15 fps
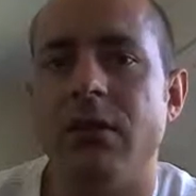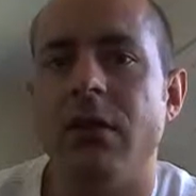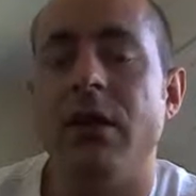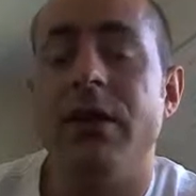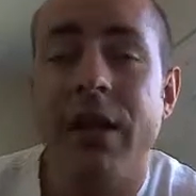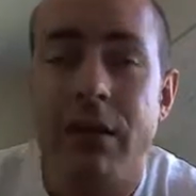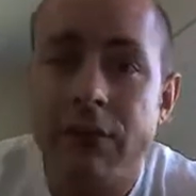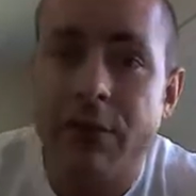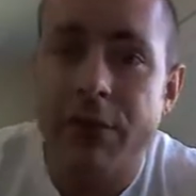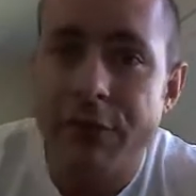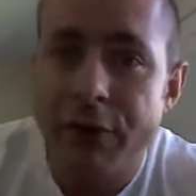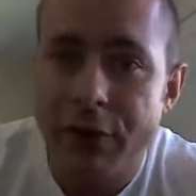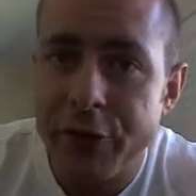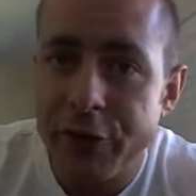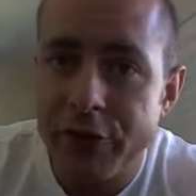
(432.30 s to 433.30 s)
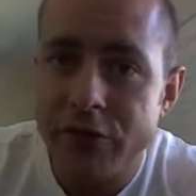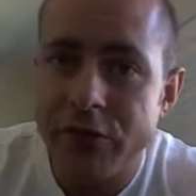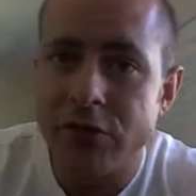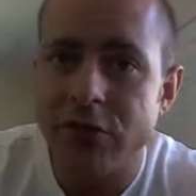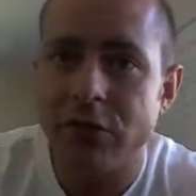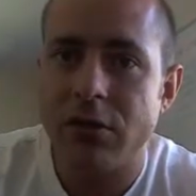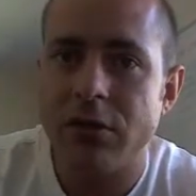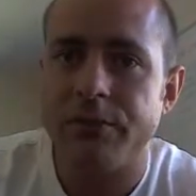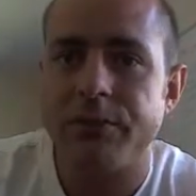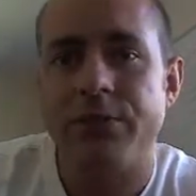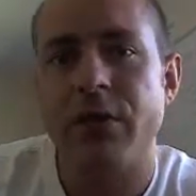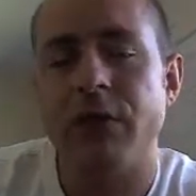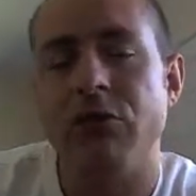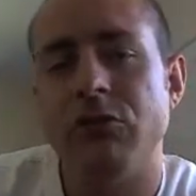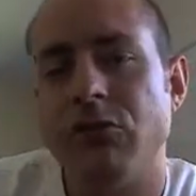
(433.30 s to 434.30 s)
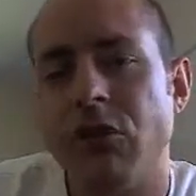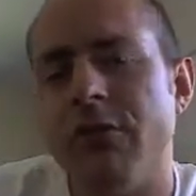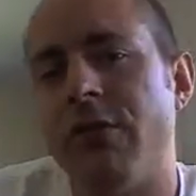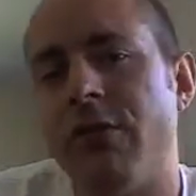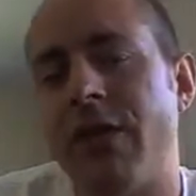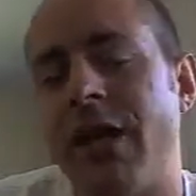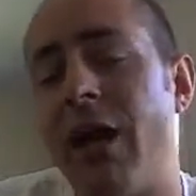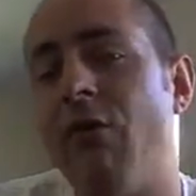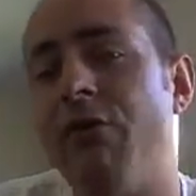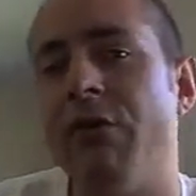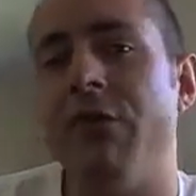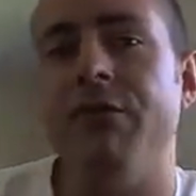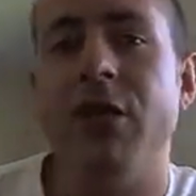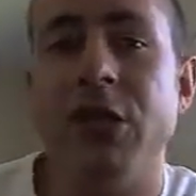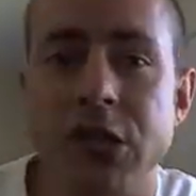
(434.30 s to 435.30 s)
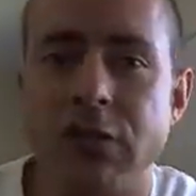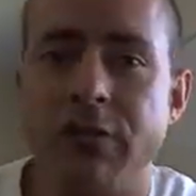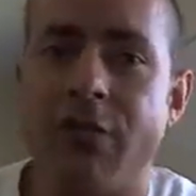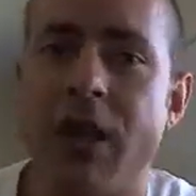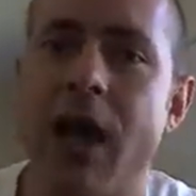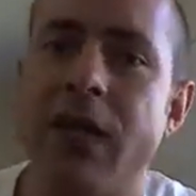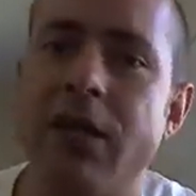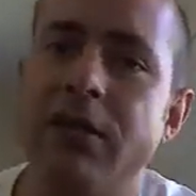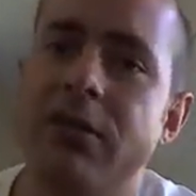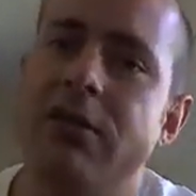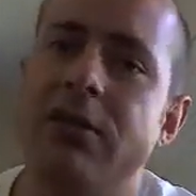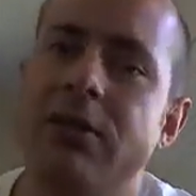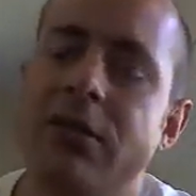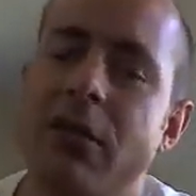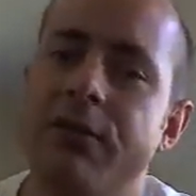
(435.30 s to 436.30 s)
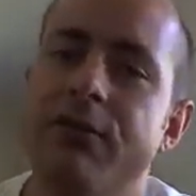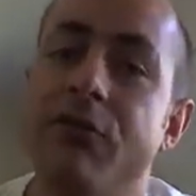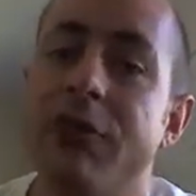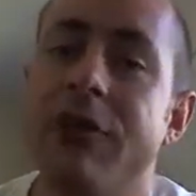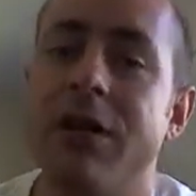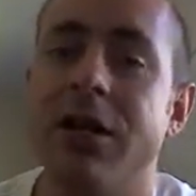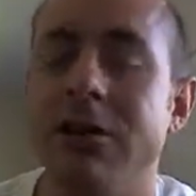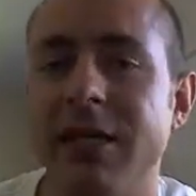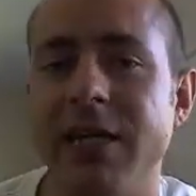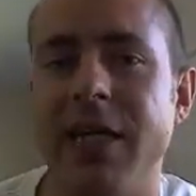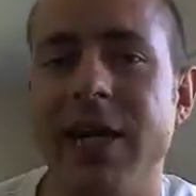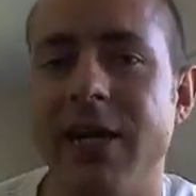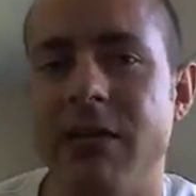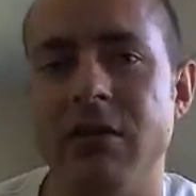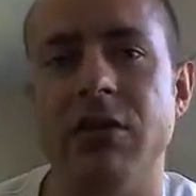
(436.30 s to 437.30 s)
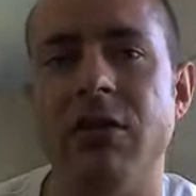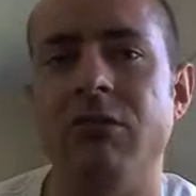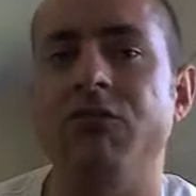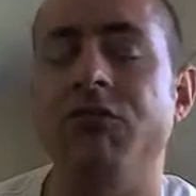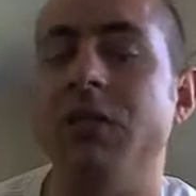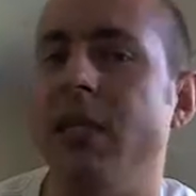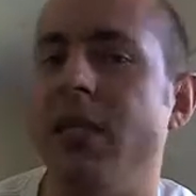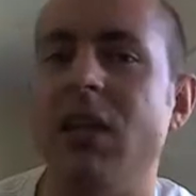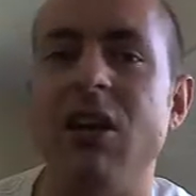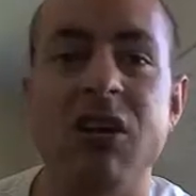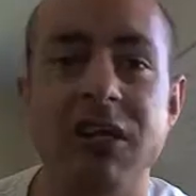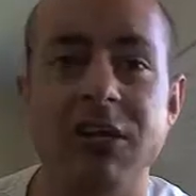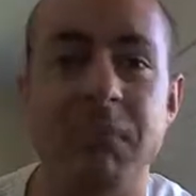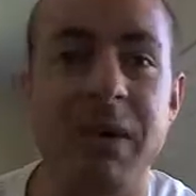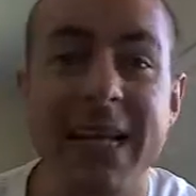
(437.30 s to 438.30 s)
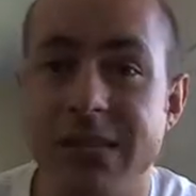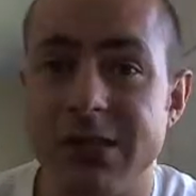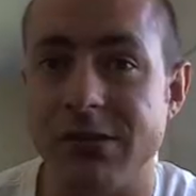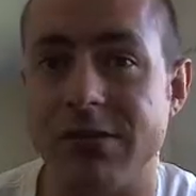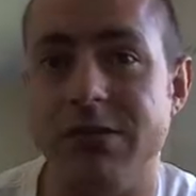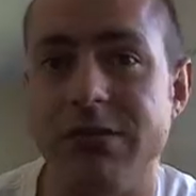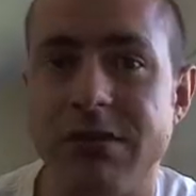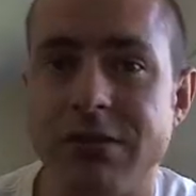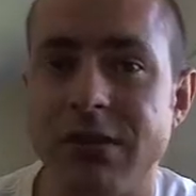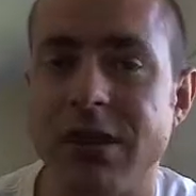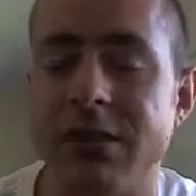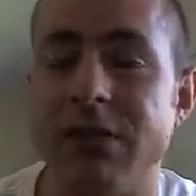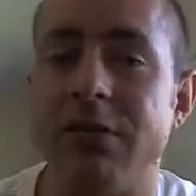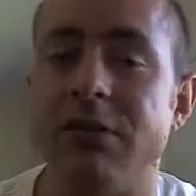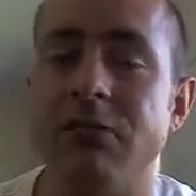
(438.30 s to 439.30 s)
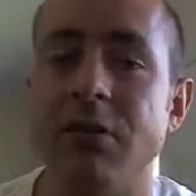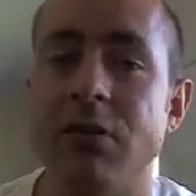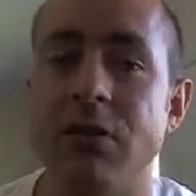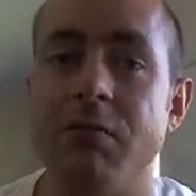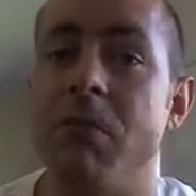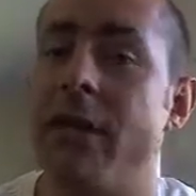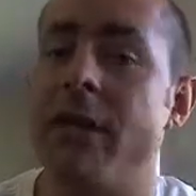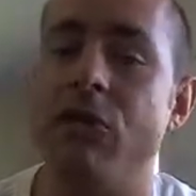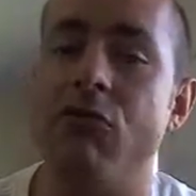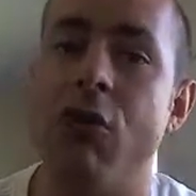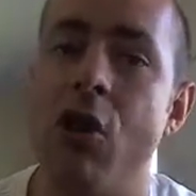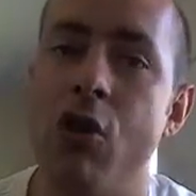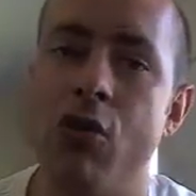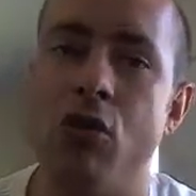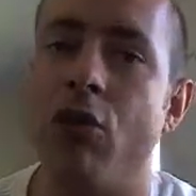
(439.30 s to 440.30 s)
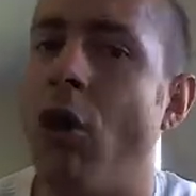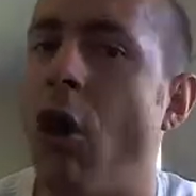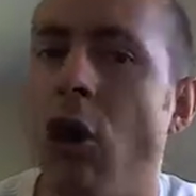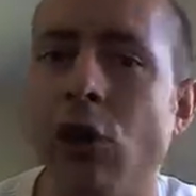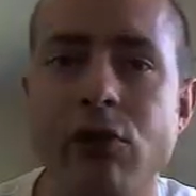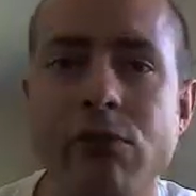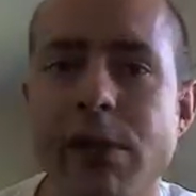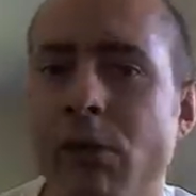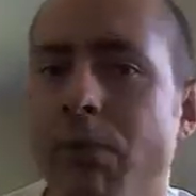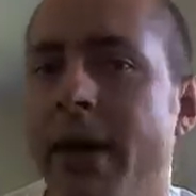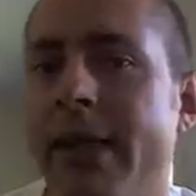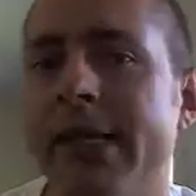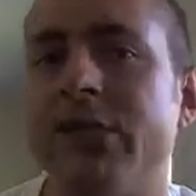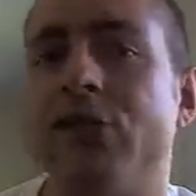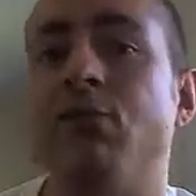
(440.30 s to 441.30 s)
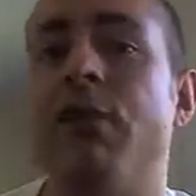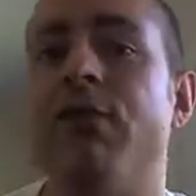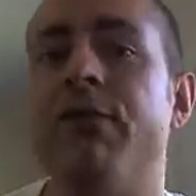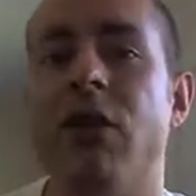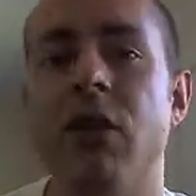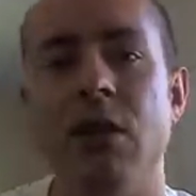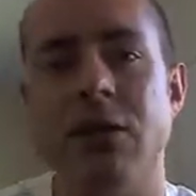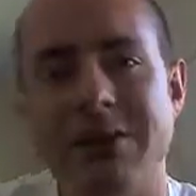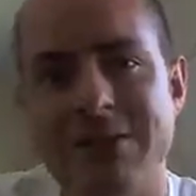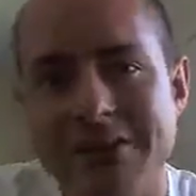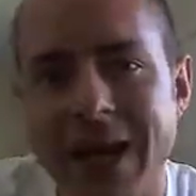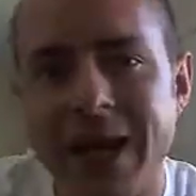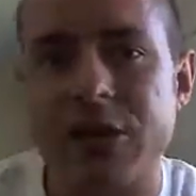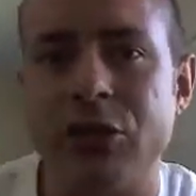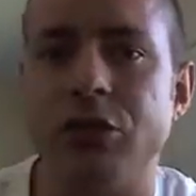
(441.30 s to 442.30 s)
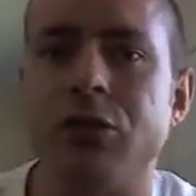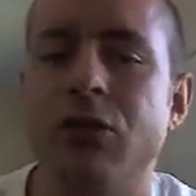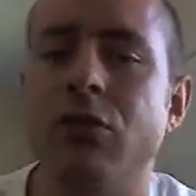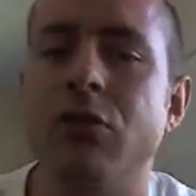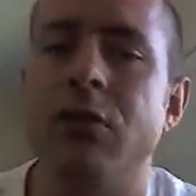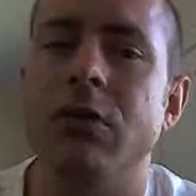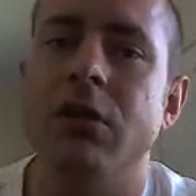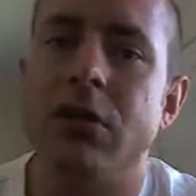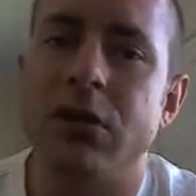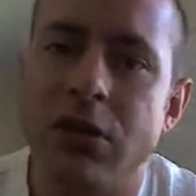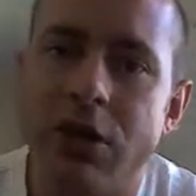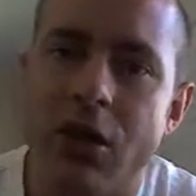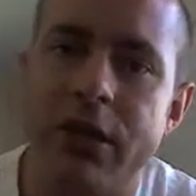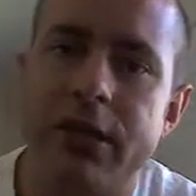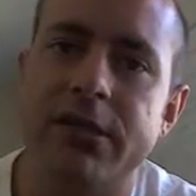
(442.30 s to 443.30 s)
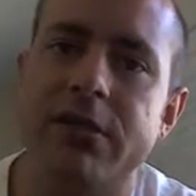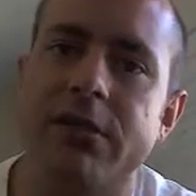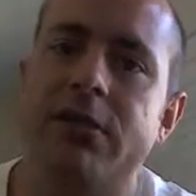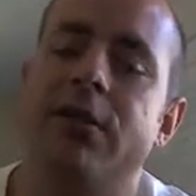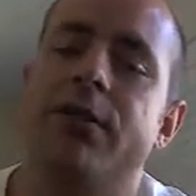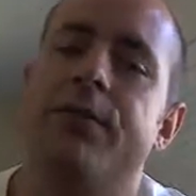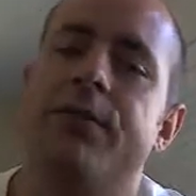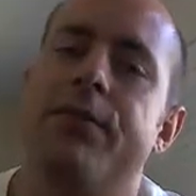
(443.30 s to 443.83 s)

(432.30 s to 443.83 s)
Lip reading: unhealthy foods, try and find a healthier version of that. So if you currently eat really like pizzas, then just make your own on a wholemeal base with natural, nice